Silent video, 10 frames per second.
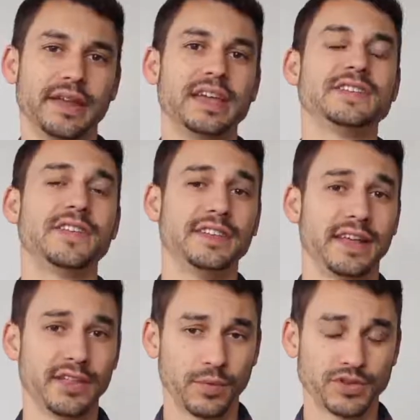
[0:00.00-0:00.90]
into the
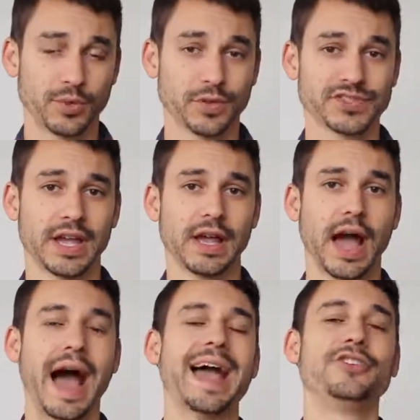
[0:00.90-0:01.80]
daily rituals
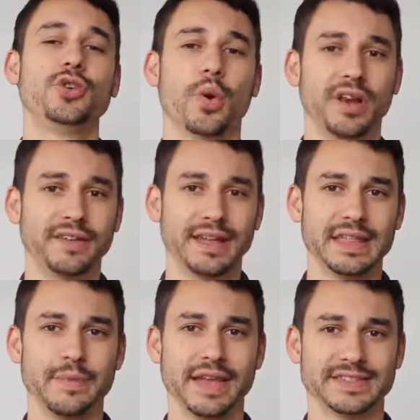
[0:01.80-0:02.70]
I do on a
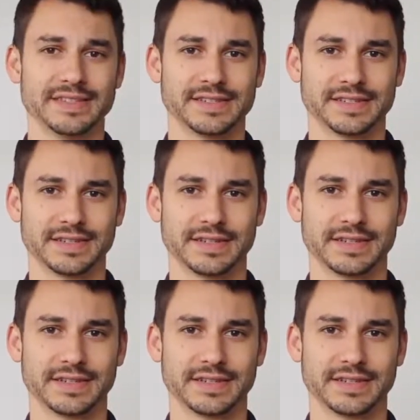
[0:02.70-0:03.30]
daily basis.